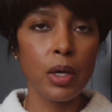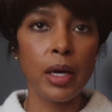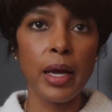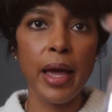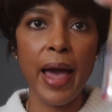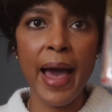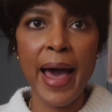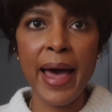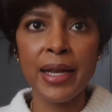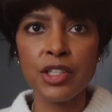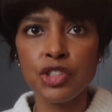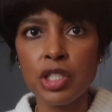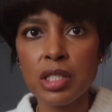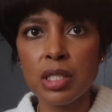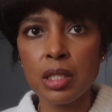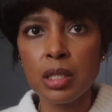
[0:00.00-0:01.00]
I added
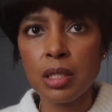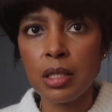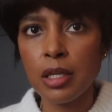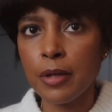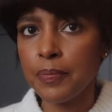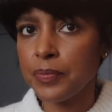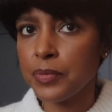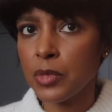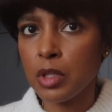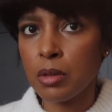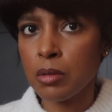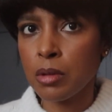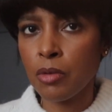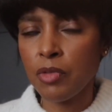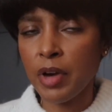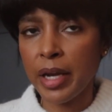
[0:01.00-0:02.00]
just in the
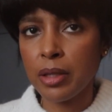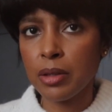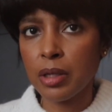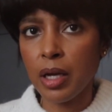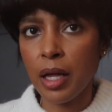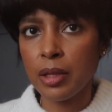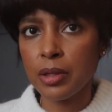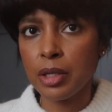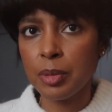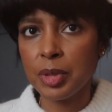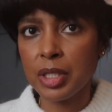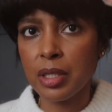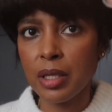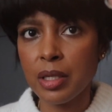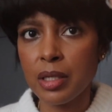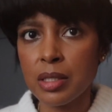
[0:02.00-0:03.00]
regular color
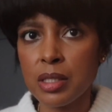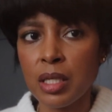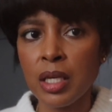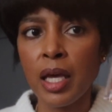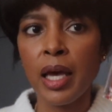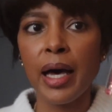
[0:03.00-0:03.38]
because